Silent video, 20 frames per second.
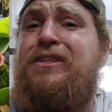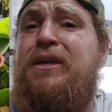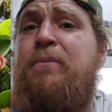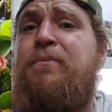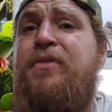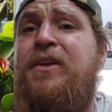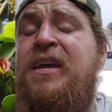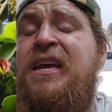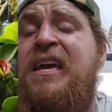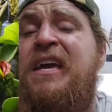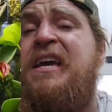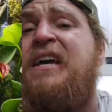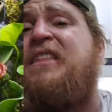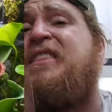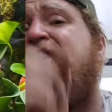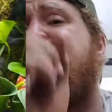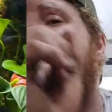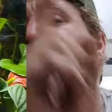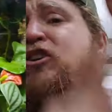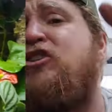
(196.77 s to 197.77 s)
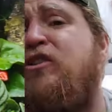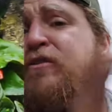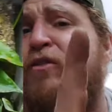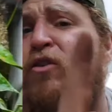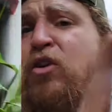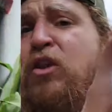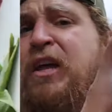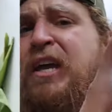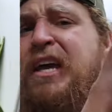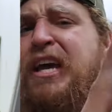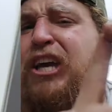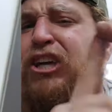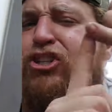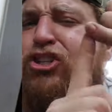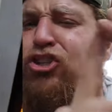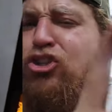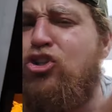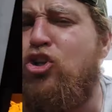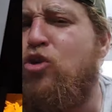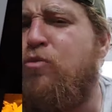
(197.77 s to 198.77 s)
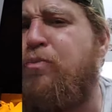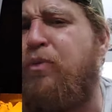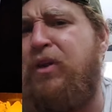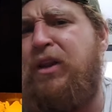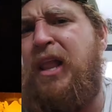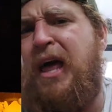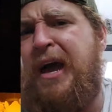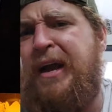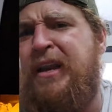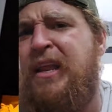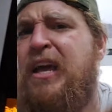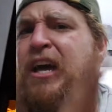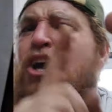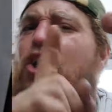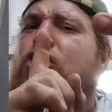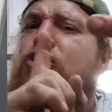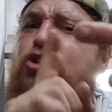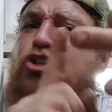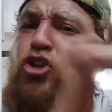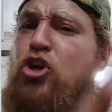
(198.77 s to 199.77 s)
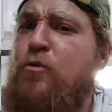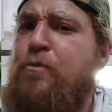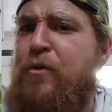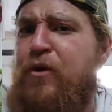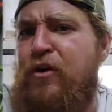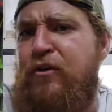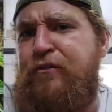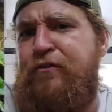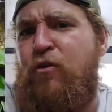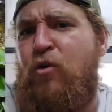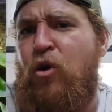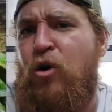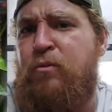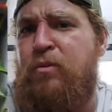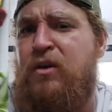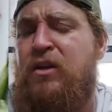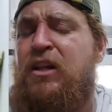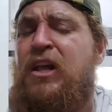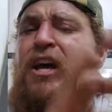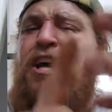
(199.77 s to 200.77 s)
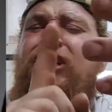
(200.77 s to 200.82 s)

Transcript: something that first of all is super light, super affordable,